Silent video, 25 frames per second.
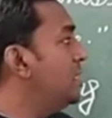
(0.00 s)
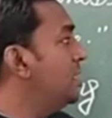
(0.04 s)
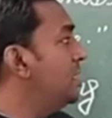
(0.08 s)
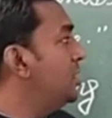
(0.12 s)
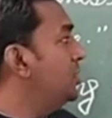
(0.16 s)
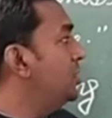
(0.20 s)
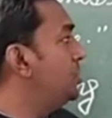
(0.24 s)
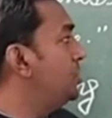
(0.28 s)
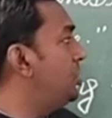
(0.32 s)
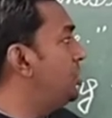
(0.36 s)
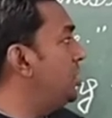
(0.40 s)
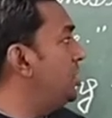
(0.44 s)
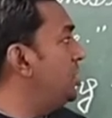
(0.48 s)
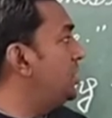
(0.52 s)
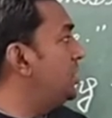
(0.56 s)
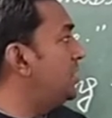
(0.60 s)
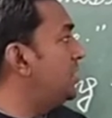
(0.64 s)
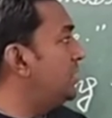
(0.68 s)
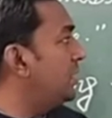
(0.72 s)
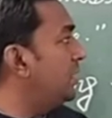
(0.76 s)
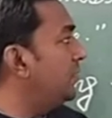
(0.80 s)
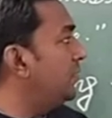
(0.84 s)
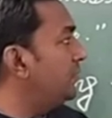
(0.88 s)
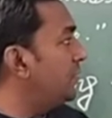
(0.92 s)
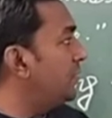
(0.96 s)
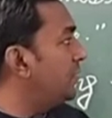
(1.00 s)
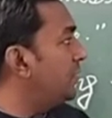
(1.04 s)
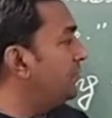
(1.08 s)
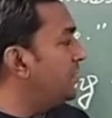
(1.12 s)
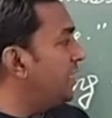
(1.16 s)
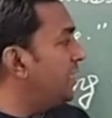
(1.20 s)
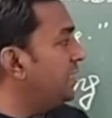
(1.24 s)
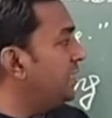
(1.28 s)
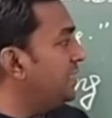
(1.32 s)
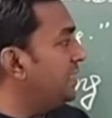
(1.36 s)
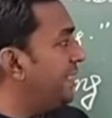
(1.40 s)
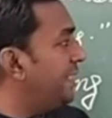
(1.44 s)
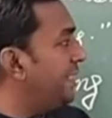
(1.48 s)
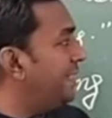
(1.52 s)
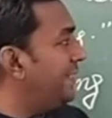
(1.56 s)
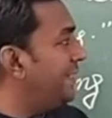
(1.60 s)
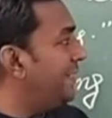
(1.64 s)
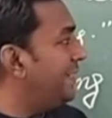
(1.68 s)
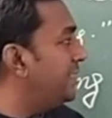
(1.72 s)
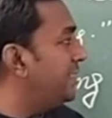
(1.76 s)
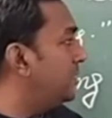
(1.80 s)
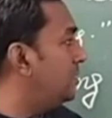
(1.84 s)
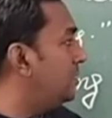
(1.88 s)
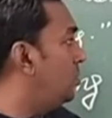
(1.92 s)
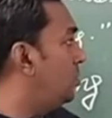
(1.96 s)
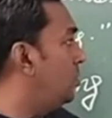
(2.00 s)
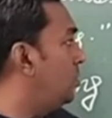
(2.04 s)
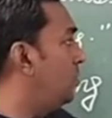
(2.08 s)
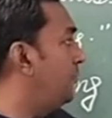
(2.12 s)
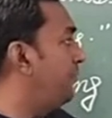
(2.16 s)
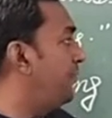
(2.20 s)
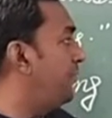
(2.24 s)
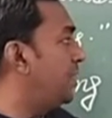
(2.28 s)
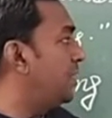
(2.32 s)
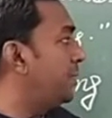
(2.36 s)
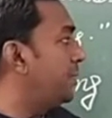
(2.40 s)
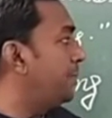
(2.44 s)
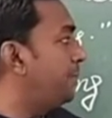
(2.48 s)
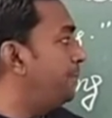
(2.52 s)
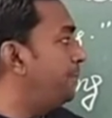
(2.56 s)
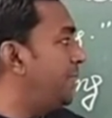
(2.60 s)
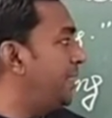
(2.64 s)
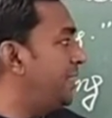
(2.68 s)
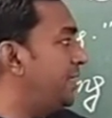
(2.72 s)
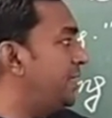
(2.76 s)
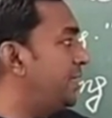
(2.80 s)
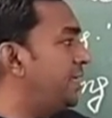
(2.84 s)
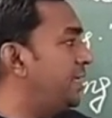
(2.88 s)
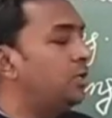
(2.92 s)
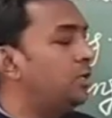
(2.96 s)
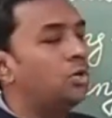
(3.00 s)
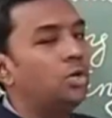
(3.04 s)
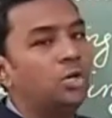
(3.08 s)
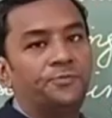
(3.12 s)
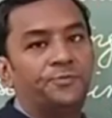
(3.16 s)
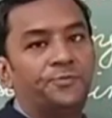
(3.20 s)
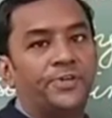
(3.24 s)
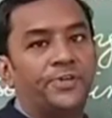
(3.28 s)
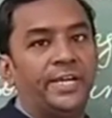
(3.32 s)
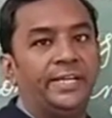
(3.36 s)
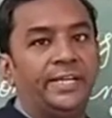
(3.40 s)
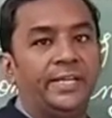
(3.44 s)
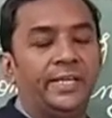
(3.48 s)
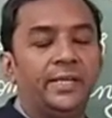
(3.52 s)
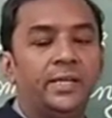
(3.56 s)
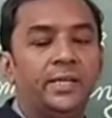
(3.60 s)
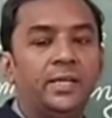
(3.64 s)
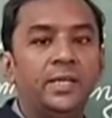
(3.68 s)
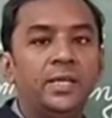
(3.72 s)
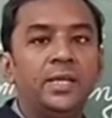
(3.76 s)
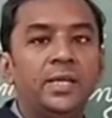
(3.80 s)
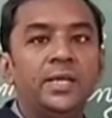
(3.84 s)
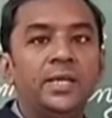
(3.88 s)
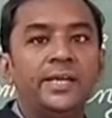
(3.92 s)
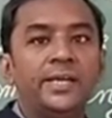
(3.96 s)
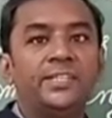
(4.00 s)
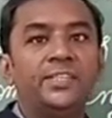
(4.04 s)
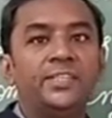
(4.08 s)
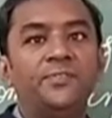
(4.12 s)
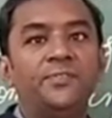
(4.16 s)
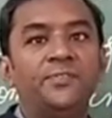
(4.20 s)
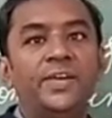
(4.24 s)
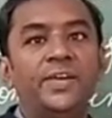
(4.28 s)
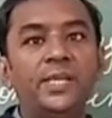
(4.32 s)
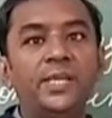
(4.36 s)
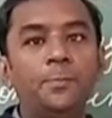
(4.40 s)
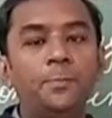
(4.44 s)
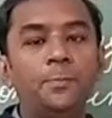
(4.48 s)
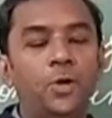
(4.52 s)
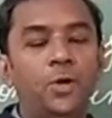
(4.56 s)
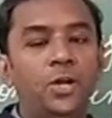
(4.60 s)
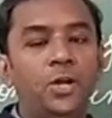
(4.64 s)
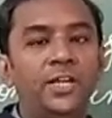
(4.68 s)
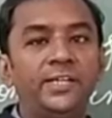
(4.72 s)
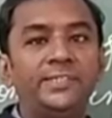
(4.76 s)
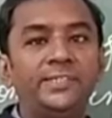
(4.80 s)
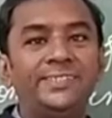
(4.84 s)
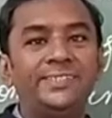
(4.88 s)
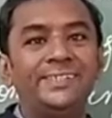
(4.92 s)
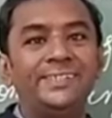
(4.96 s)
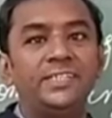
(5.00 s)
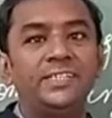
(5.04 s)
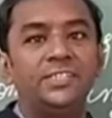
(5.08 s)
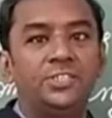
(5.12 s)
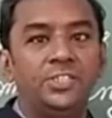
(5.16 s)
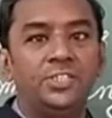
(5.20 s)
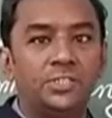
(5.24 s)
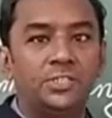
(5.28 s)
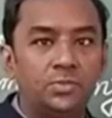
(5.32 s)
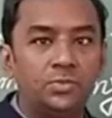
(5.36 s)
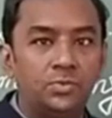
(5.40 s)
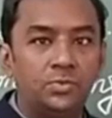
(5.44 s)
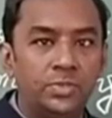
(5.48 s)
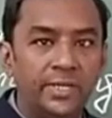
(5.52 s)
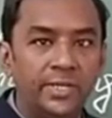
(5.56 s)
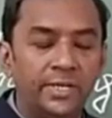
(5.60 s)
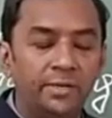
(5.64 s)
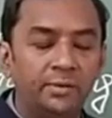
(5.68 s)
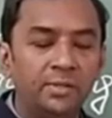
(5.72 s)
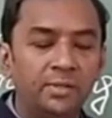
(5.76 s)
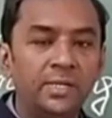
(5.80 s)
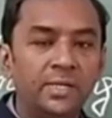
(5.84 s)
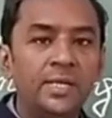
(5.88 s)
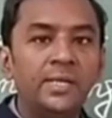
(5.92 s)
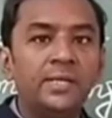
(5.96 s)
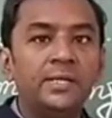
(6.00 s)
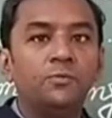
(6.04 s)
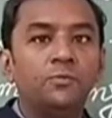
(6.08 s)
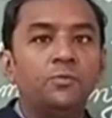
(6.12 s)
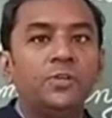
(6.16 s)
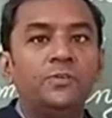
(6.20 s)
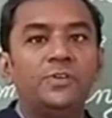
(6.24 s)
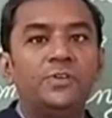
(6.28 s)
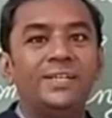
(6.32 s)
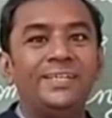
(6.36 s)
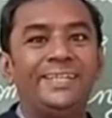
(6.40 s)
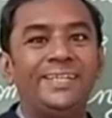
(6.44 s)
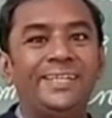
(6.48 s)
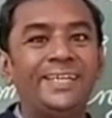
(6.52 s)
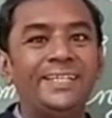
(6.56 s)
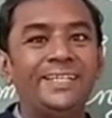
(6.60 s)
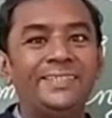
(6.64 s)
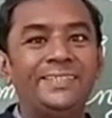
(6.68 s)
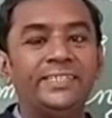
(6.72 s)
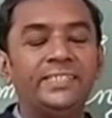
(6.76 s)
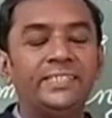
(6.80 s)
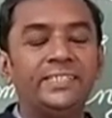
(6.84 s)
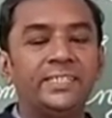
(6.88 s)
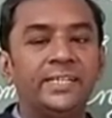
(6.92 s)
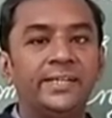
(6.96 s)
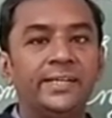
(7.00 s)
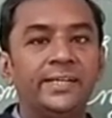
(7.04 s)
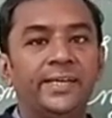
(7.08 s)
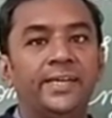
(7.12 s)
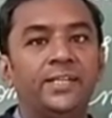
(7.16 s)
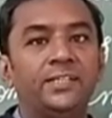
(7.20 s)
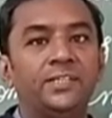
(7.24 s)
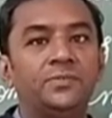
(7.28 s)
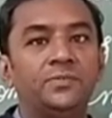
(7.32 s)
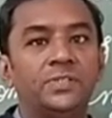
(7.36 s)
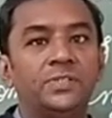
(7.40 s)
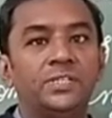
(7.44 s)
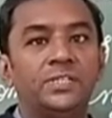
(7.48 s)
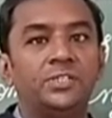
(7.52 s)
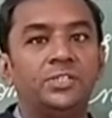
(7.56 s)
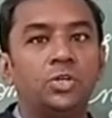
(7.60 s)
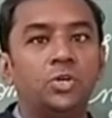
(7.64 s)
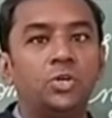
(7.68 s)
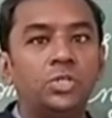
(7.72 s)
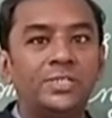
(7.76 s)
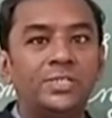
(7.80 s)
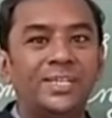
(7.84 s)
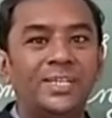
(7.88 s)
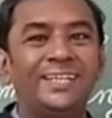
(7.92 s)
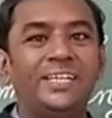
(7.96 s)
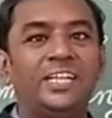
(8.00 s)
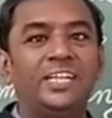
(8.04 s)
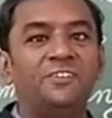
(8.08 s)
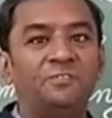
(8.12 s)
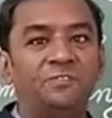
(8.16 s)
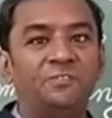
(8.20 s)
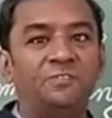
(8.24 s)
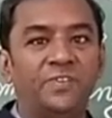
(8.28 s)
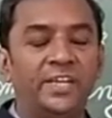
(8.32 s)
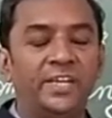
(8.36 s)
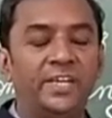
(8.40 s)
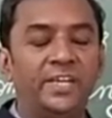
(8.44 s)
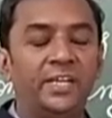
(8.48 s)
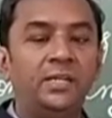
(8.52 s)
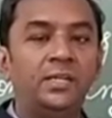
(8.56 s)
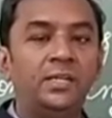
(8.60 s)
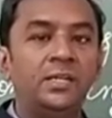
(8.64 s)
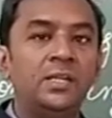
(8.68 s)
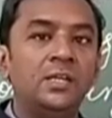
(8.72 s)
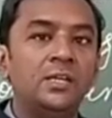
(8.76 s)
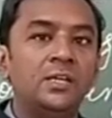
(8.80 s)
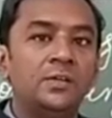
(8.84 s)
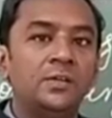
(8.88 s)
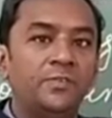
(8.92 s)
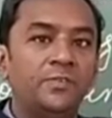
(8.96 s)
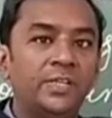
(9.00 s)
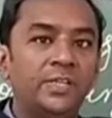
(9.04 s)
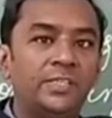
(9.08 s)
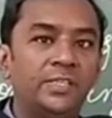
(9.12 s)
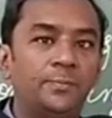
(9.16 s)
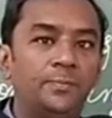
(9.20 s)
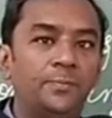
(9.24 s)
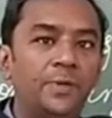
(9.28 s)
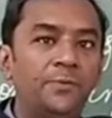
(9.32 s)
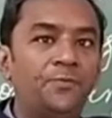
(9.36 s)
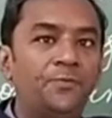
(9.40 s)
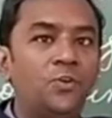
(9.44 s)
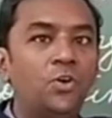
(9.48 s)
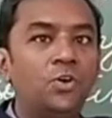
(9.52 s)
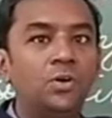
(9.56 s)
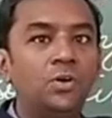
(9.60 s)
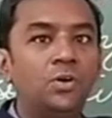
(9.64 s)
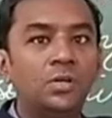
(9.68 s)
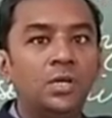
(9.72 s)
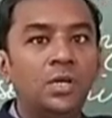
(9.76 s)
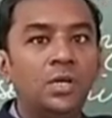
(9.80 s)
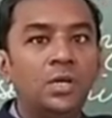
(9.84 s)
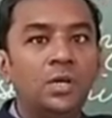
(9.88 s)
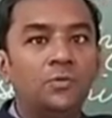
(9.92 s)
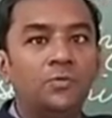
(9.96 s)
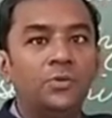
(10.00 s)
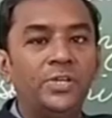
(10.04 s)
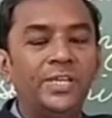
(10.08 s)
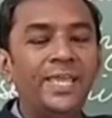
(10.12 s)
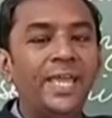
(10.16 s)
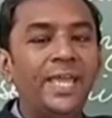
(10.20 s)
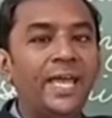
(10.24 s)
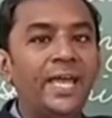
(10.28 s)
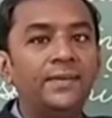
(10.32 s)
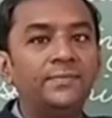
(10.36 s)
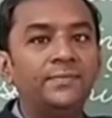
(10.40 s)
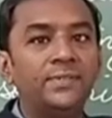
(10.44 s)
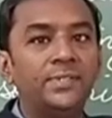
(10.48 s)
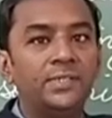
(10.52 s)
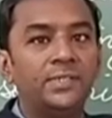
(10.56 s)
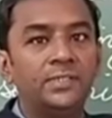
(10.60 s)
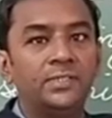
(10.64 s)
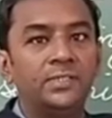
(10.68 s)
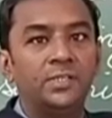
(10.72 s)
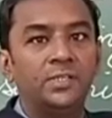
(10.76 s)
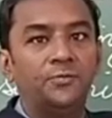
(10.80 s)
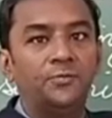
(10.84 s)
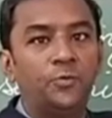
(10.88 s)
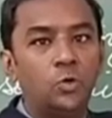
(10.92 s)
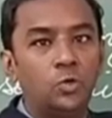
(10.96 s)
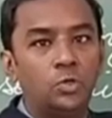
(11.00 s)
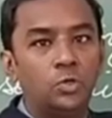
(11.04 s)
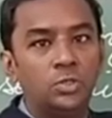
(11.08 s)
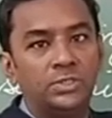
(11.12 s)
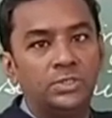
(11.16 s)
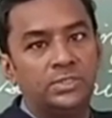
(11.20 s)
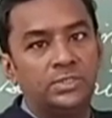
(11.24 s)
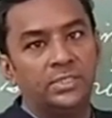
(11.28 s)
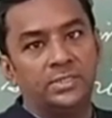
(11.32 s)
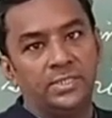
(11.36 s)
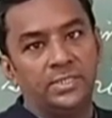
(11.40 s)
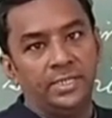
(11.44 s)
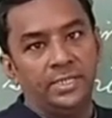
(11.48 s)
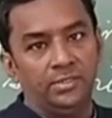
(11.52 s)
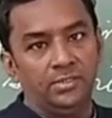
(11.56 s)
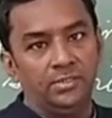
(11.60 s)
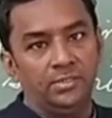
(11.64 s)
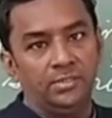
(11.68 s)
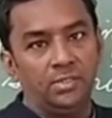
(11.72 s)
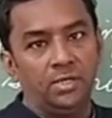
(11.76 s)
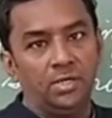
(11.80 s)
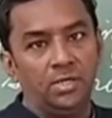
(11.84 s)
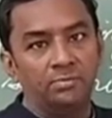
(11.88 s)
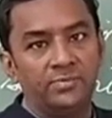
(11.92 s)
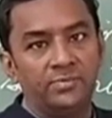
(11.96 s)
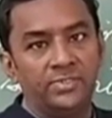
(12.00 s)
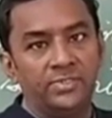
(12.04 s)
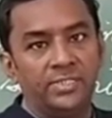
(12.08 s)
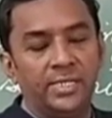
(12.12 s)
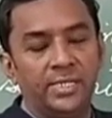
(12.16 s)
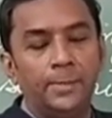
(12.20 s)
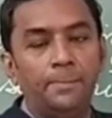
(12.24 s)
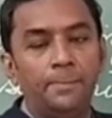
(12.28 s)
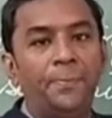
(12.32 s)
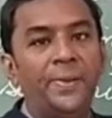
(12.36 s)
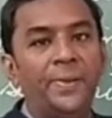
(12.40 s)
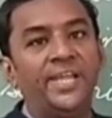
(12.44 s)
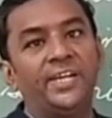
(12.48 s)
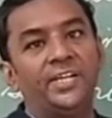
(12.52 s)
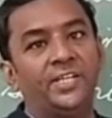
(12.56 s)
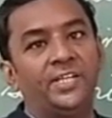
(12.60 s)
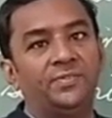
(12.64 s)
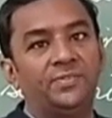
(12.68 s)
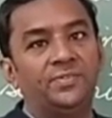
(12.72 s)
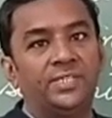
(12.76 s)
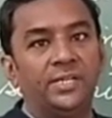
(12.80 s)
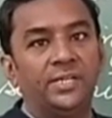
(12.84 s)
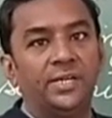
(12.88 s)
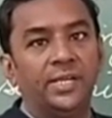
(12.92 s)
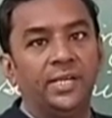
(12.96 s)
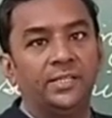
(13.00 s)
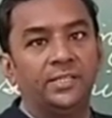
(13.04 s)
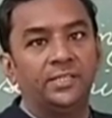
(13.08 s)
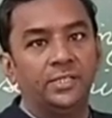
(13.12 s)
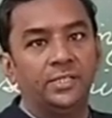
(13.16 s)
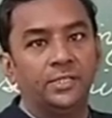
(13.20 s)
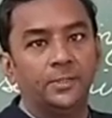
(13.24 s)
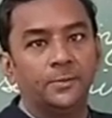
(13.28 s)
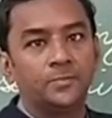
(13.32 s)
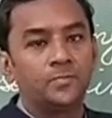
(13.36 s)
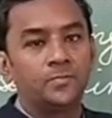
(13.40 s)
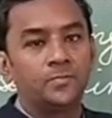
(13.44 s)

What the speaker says: Afsha said, let us go for a picnic on Friday. It's a very important sentence, dear student. We will deal this sentence with a totally different with the before we have done the fourth sense of the imperative sentences.